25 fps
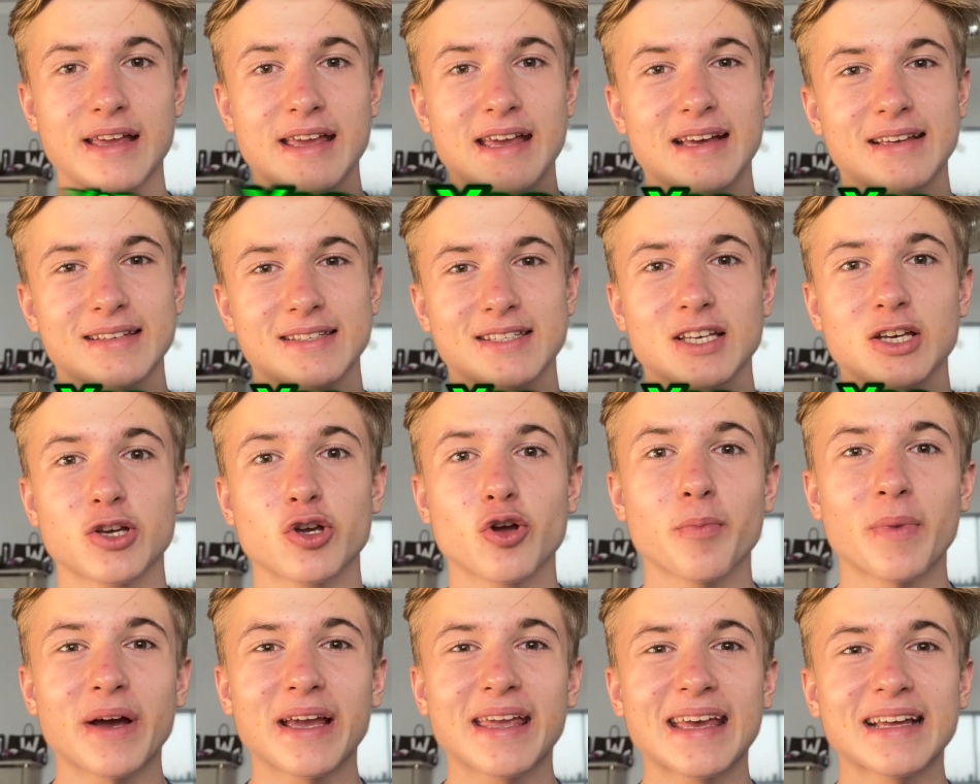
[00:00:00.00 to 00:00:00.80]
Yes,
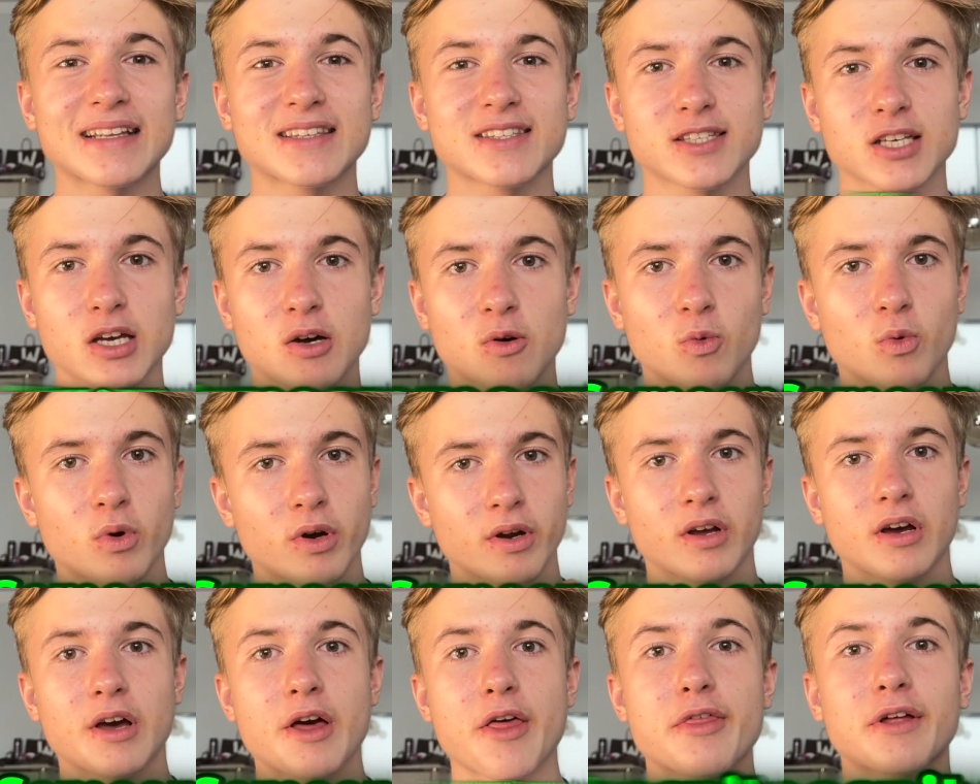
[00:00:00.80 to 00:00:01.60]
you might get
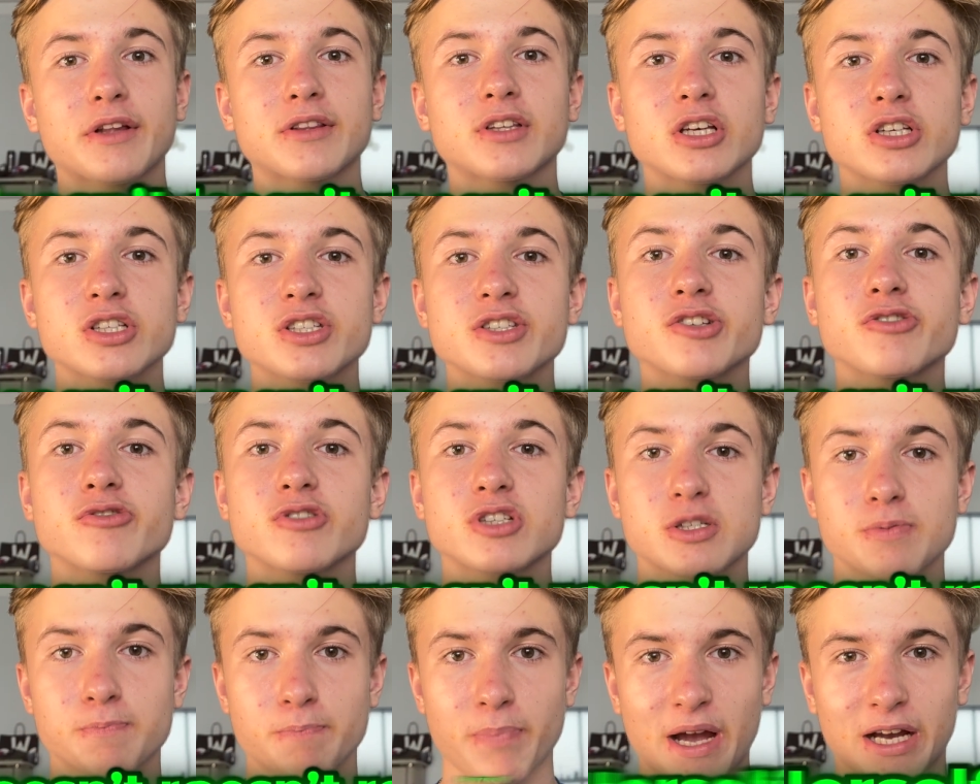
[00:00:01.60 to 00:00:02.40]
someone that doesn't
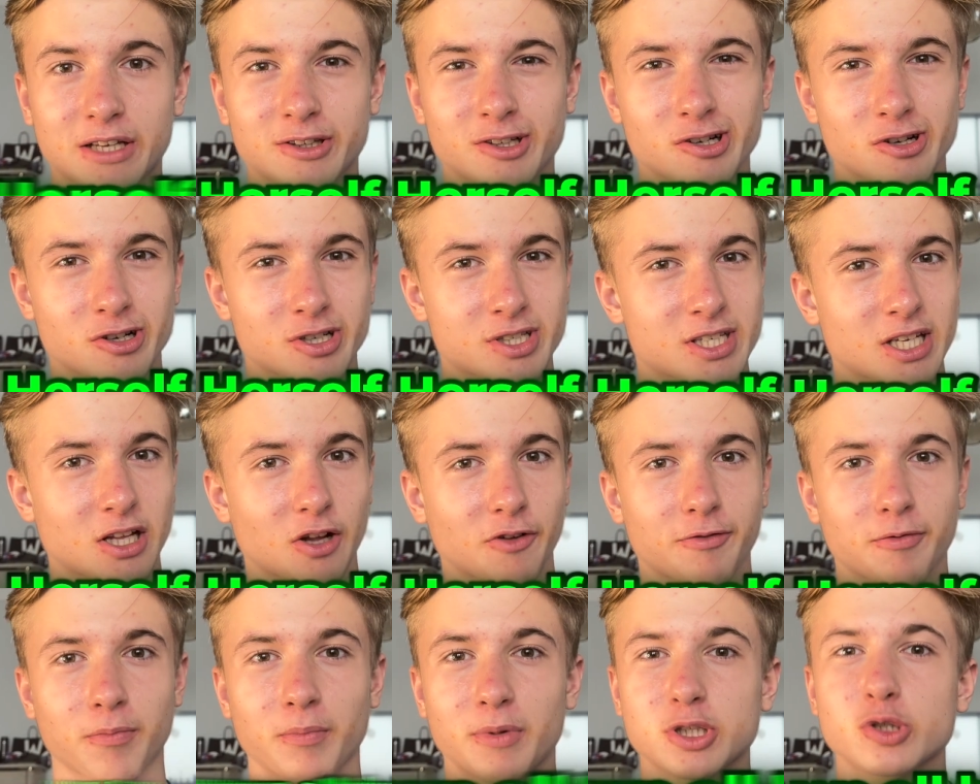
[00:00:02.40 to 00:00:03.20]
respect
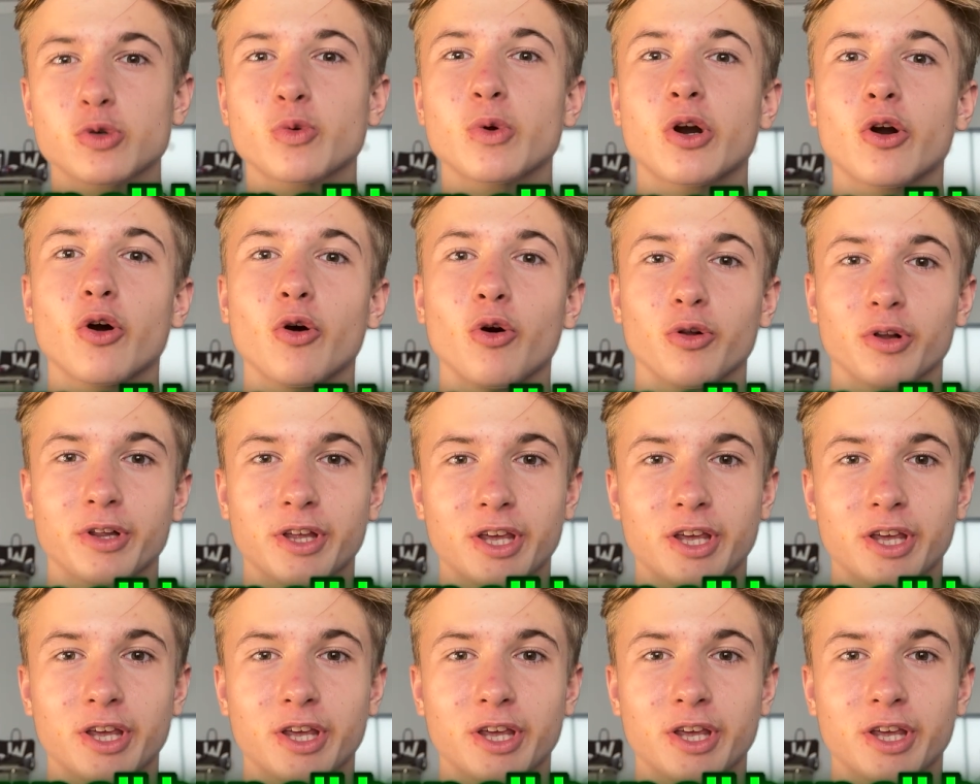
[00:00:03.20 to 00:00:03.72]
herself, but we're all